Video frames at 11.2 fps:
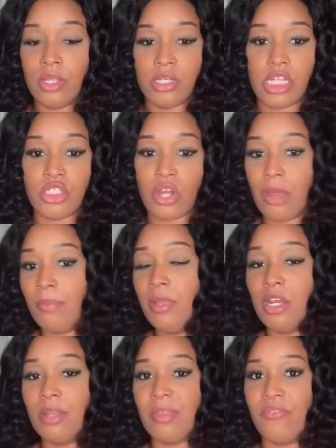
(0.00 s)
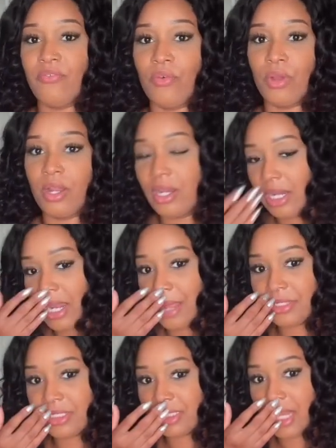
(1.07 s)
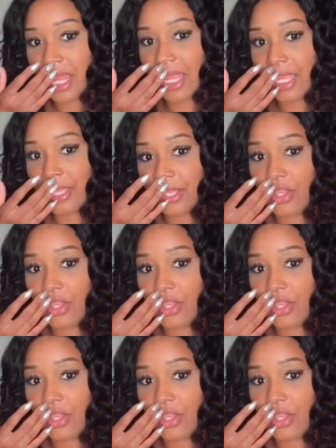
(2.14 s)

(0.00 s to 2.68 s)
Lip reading: that y'all billing me for? And I'm just like,